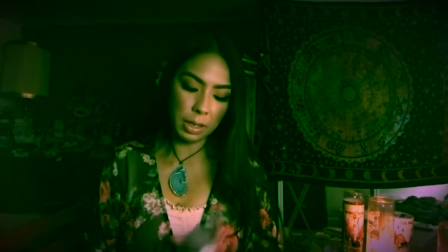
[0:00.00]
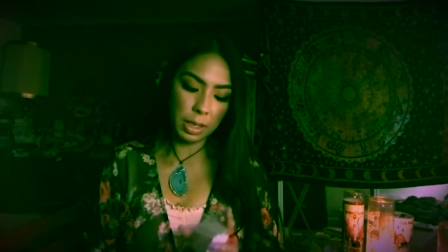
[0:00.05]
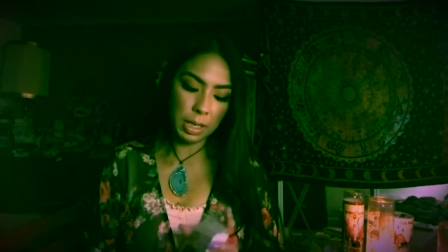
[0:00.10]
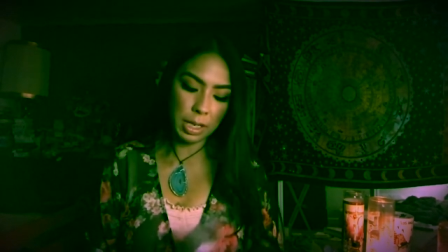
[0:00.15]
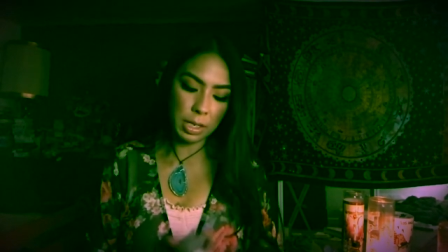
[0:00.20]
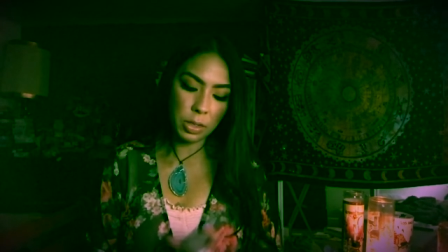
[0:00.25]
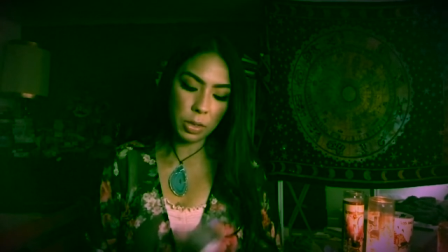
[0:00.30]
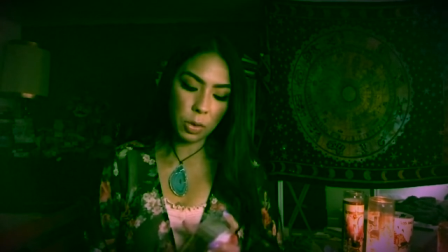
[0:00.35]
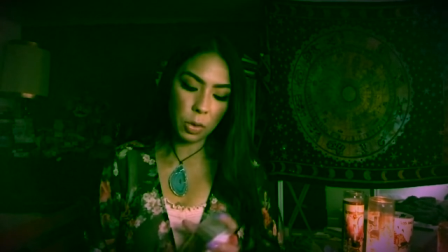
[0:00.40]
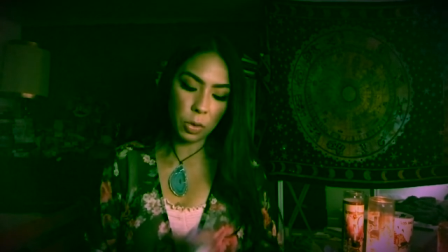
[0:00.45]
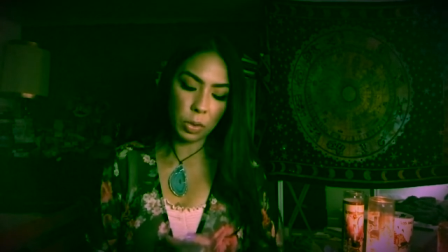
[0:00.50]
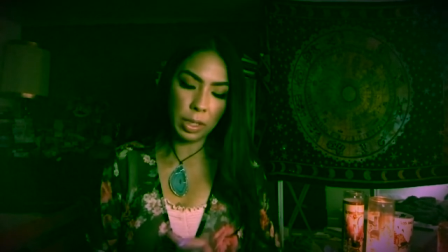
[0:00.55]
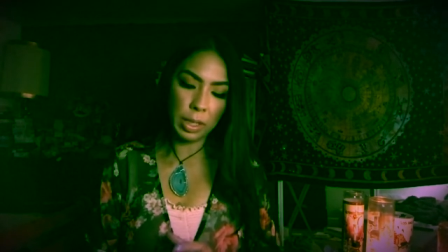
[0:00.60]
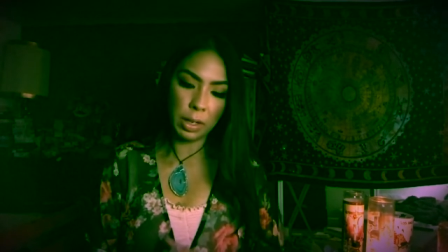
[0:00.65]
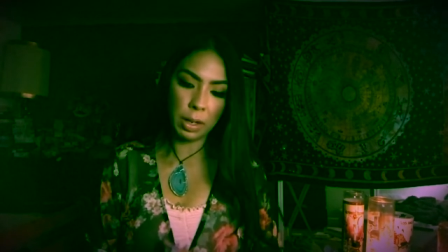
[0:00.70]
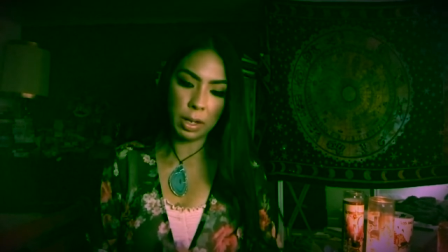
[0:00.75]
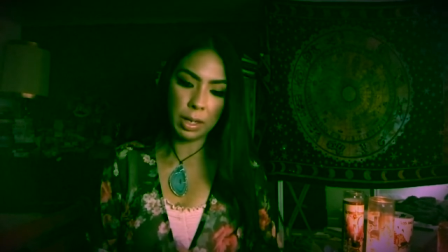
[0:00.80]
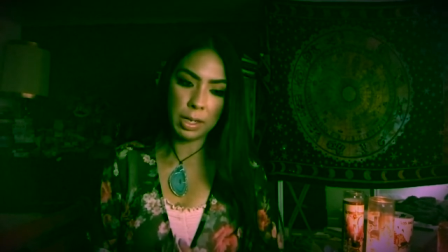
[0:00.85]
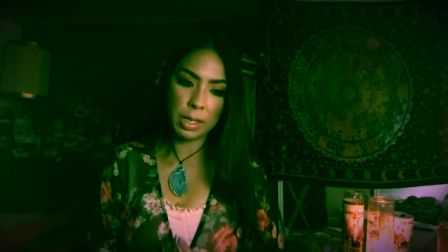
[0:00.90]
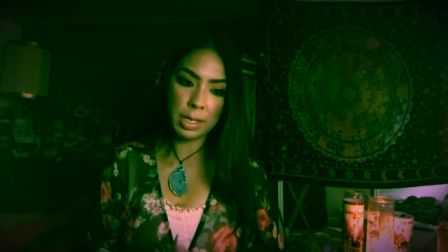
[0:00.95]
You guys are holding
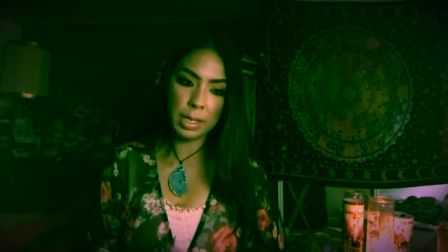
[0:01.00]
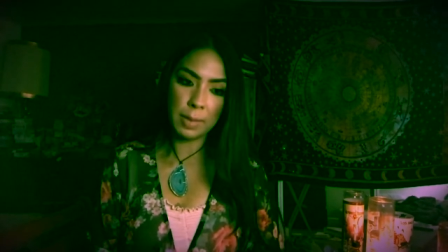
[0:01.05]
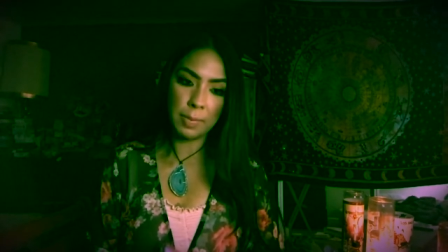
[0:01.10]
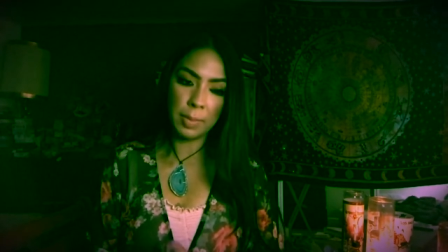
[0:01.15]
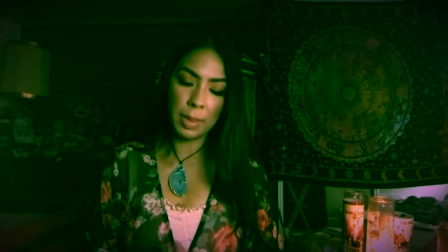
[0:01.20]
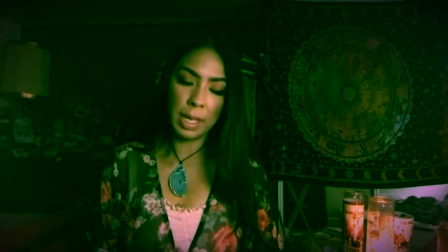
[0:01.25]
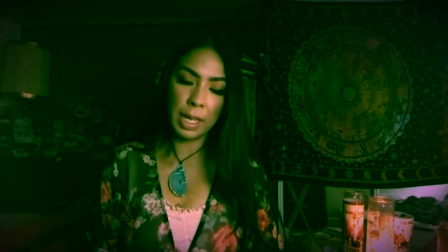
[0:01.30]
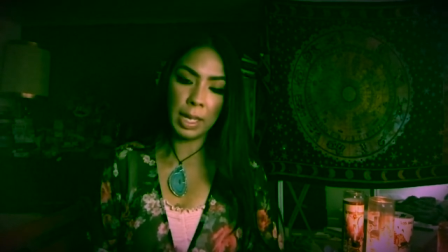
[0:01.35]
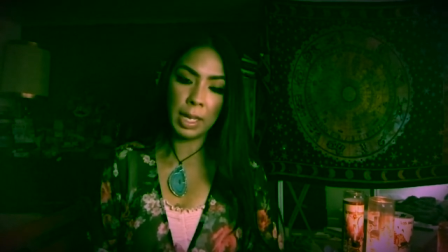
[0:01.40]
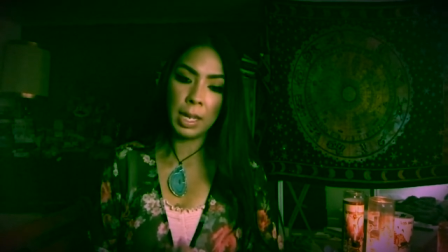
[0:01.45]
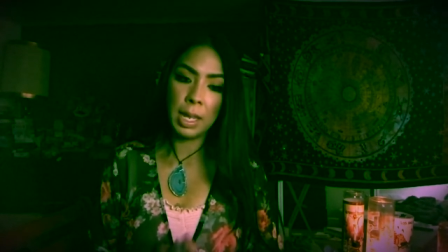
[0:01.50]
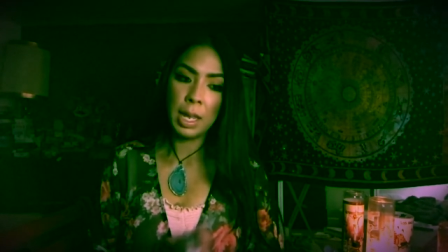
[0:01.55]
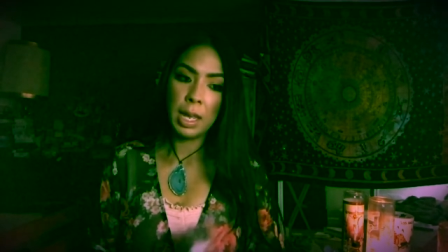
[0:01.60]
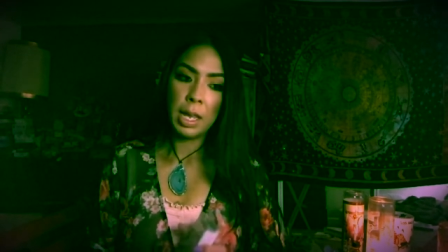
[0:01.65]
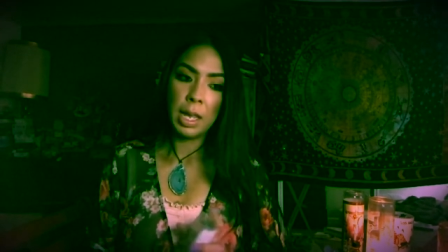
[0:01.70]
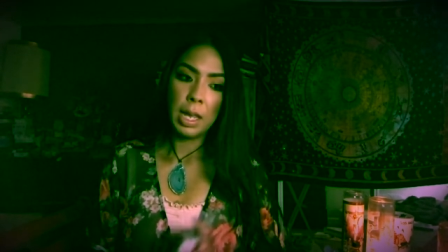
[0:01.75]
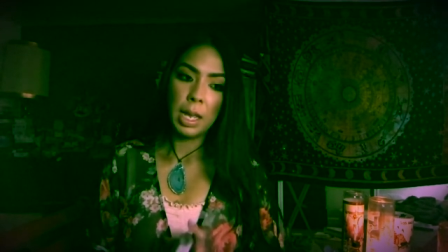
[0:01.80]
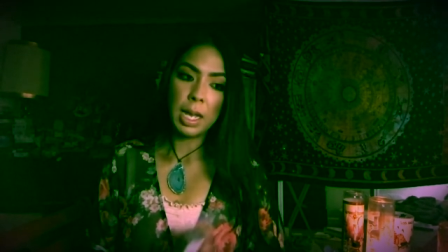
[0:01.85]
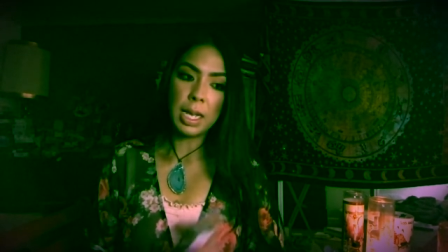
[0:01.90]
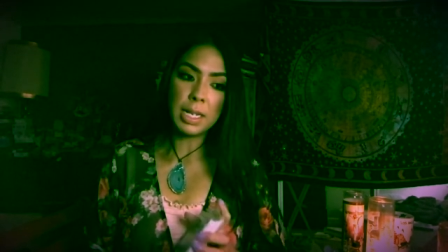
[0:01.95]
on to something,
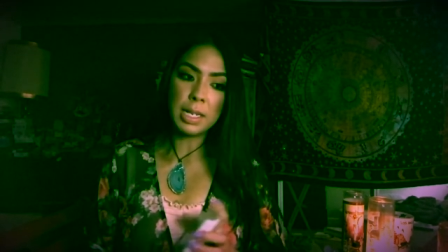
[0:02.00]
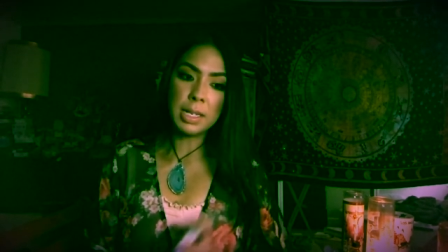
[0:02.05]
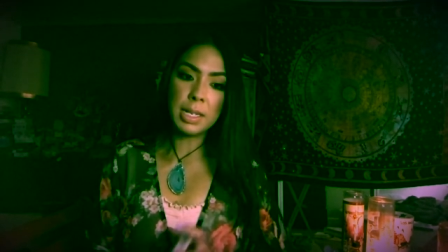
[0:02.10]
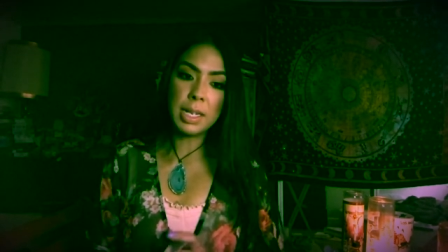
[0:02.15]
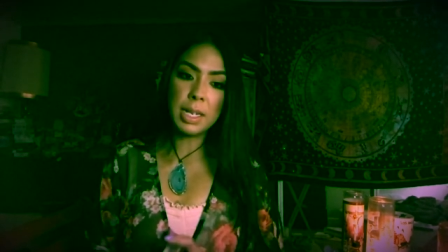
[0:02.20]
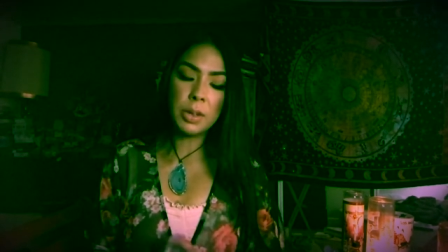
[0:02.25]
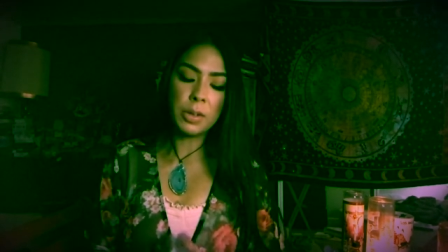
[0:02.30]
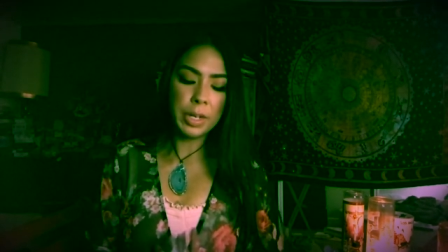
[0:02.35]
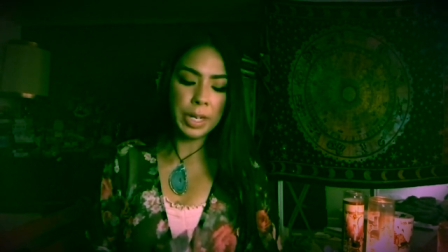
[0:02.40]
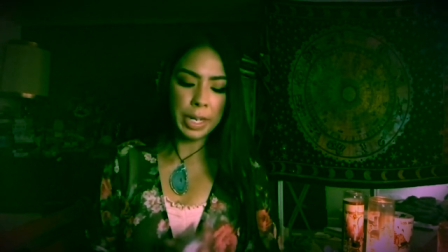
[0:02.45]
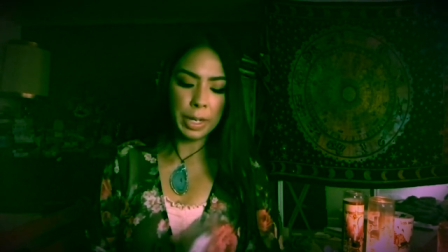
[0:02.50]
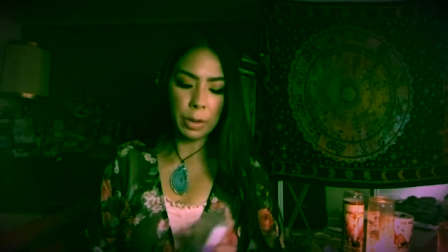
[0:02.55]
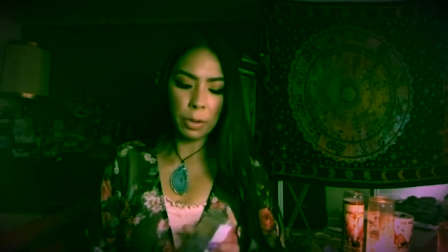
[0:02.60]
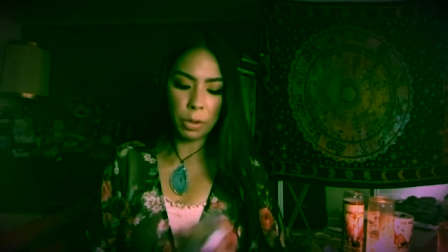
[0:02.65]
a secret,